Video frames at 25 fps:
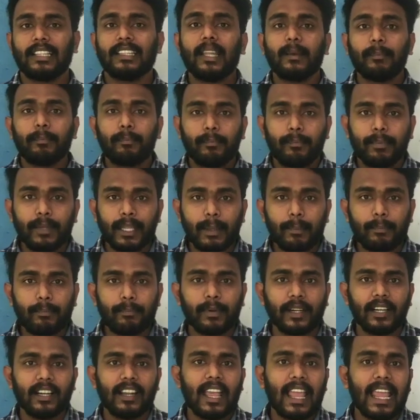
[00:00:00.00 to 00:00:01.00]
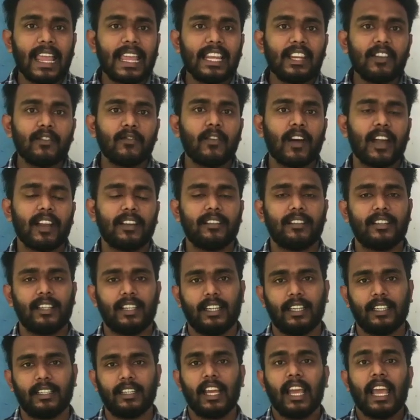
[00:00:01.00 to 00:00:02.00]
the people
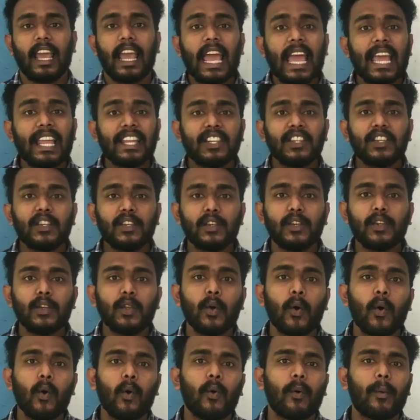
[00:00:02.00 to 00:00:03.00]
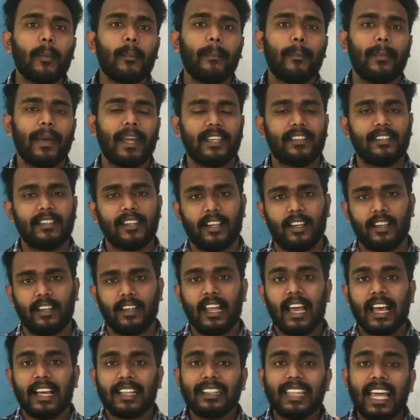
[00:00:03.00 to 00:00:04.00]
invented a new
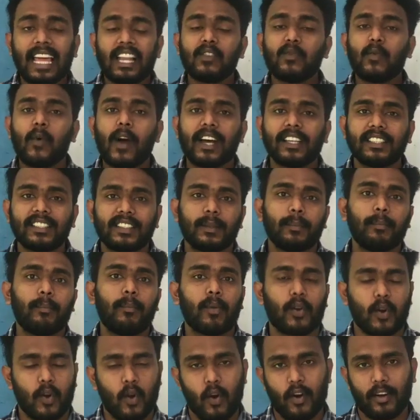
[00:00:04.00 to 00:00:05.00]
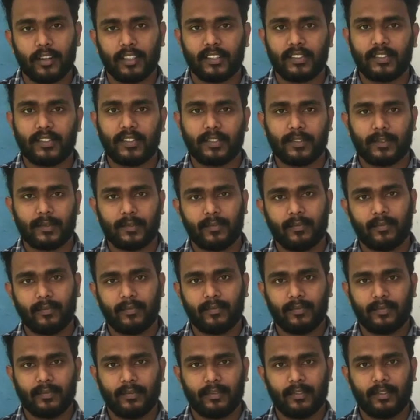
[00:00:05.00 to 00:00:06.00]
metal, that was bronze.
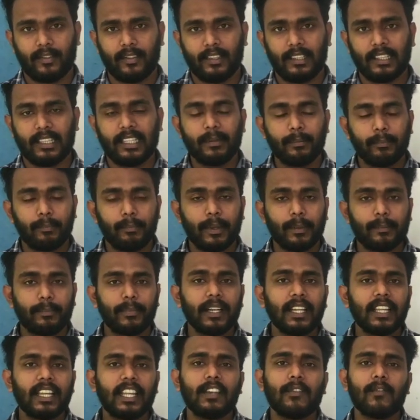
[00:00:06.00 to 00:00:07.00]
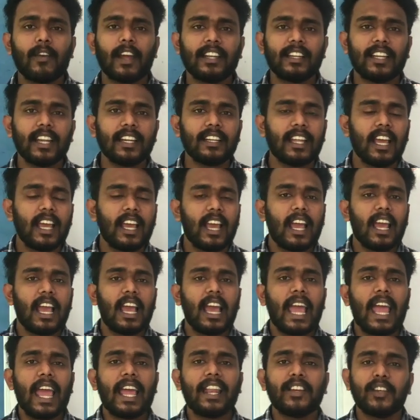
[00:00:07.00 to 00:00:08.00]
The people invented
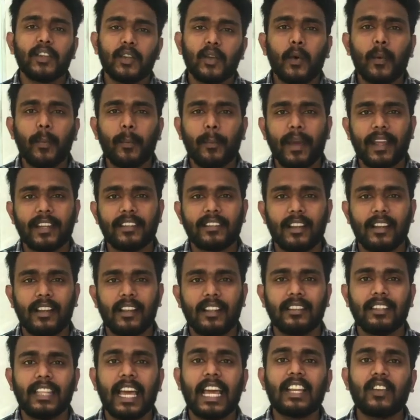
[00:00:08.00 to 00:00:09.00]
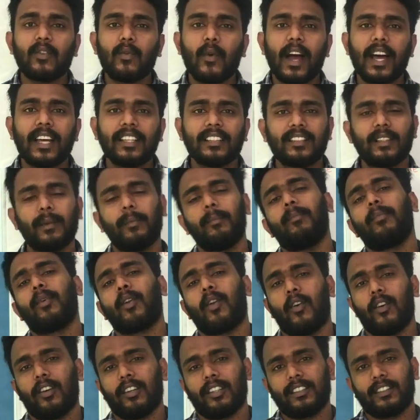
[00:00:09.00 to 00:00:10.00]
a new metal, that was
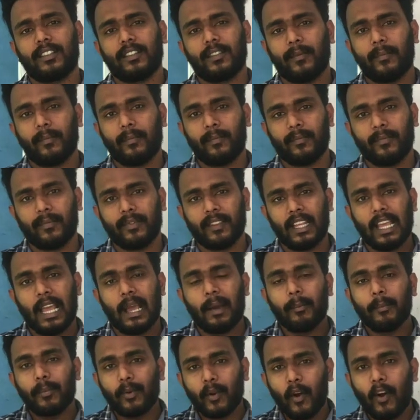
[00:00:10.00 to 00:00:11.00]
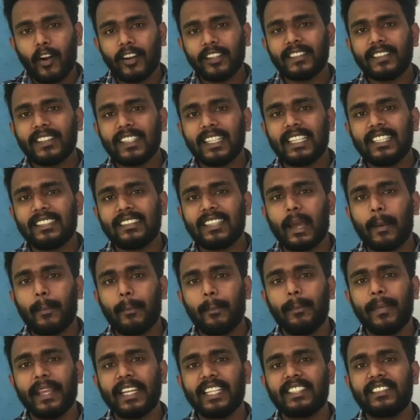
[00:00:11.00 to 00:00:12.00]
bronze. Bronze is a
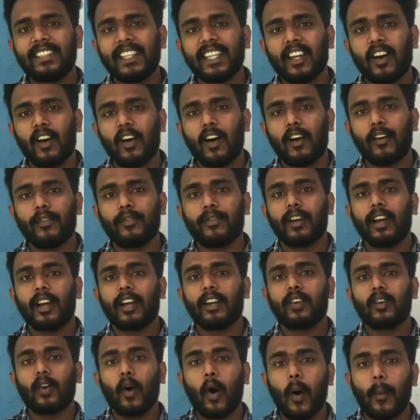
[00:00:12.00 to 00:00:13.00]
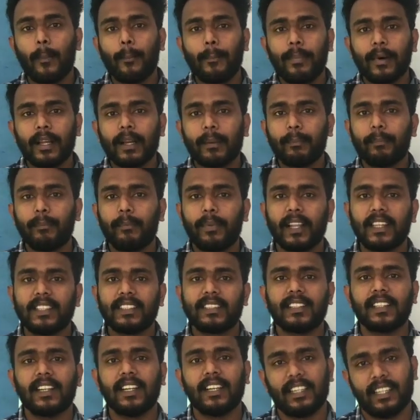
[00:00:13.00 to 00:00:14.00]
mixing of copper
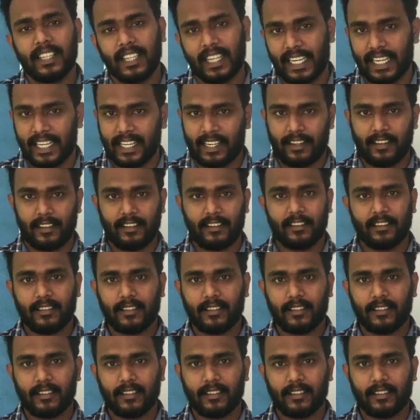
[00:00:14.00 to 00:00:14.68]
plus tin.